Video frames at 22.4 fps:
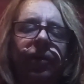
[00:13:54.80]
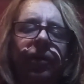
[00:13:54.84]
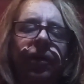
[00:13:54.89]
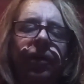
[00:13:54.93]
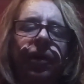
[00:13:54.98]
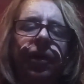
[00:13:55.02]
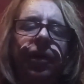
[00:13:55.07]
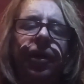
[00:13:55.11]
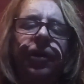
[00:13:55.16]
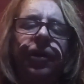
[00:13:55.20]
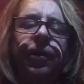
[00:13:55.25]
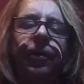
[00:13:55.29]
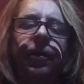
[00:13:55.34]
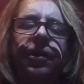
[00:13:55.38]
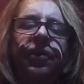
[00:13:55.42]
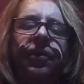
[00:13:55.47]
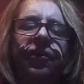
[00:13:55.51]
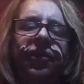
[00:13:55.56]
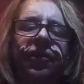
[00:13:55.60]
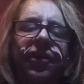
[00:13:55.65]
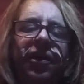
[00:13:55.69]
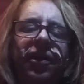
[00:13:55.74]
Hugh
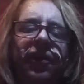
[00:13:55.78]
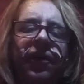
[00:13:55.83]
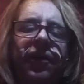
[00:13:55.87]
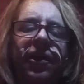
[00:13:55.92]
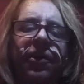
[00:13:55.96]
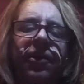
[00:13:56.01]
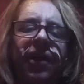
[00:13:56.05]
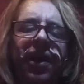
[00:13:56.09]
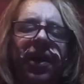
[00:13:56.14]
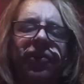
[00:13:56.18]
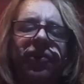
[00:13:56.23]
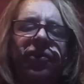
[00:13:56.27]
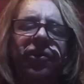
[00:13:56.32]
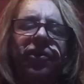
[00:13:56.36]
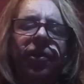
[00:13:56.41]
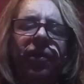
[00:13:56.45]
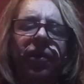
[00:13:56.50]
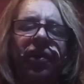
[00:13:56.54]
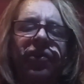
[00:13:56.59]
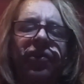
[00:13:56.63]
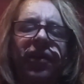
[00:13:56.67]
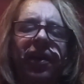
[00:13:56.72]
considered the great stone
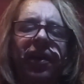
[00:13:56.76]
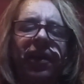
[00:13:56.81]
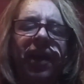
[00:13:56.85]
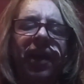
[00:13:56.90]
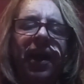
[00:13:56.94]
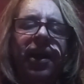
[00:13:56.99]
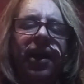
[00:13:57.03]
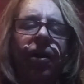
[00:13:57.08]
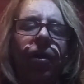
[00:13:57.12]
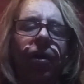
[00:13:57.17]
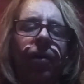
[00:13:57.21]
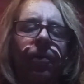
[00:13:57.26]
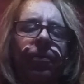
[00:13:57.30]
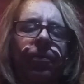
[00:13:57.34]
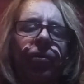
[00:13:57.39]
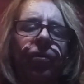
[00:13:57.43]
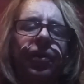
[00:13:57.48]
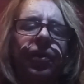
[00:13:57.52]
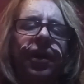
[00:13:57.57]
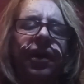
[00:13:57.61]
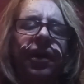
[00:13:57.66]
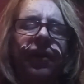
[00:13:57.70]
as it lay
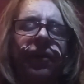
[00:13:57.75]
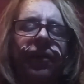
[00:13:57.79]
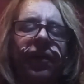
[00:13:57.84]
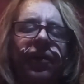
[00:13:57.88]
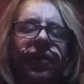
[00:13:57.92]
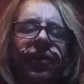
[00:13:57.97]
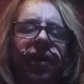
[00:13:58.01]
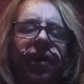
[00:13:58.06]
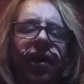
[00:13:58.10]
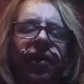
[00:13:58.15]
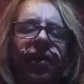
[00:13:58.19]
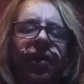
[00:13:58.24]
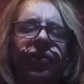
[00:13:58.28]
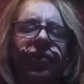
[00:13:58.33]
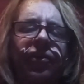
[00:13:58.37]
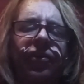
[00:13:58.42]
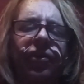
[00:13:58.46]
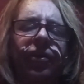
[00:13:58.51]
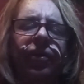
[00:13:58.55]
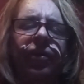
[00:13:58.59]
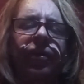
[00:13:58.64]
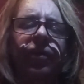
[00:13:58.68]
humbled in the dust.
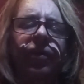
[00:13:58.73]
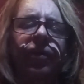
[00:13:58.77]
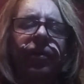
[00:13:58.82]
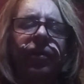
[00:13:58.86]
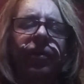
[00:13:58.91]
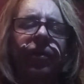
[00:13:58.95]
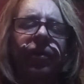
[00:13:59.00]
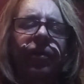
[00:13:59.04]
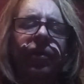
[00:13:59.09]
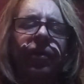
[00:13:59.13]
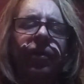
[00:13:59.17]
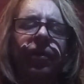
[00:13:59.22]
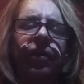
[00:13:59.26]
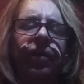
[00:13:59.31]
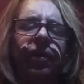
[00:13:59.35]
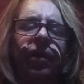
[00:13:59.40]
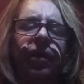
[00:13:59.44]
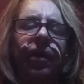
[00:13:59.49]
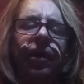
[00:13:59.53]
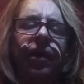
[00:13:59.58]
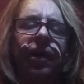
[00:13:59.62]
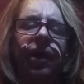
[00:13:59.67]

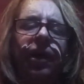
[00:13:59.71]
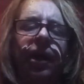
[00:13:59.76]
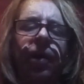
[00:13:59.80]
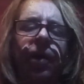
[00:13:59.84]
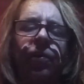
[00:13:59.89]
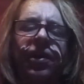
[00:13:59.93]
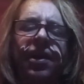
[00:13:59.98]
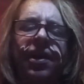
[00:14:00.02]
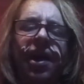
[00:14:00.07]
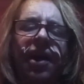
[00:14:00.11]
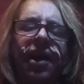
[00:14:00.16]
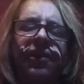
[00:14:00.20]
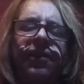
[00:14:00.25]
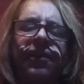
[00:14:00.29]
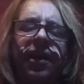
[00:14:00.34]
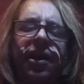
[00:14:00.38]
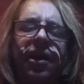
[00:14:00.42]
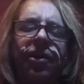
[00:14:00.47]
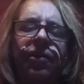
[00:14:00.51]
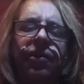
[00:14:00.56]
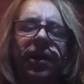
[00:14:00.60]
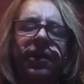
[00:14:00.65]
It would not take a
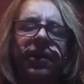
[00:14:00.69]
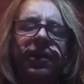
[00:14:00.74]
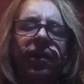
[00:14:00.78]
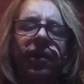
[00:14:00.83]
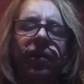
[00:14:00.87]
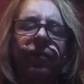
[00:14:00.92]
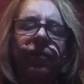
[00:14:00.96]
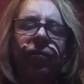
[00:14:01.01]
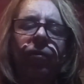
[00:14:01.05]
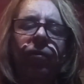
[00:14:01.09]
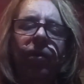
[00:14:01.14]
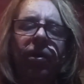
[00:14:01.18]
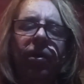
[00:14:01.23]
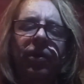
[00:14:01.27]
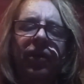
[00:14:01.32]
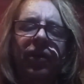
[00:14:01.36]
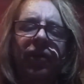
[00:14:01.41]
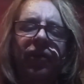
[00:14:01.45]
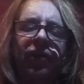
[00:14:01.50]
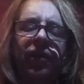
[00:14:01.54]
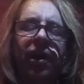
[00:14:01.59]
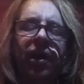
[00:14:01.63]
great deal of work to
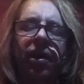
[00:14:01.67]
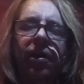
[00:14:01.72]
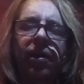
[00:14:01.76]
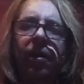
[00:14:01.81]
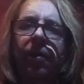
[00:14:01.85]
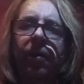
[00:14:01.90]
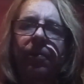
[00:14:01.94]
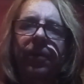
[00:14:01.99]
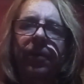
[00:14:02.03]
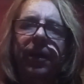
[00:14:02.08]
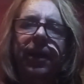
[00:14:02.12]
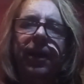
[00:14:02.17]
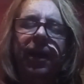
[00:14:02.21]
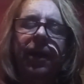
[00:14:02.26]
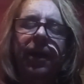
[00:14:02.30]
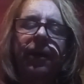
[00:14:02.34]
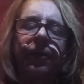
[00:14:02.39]
set it up again.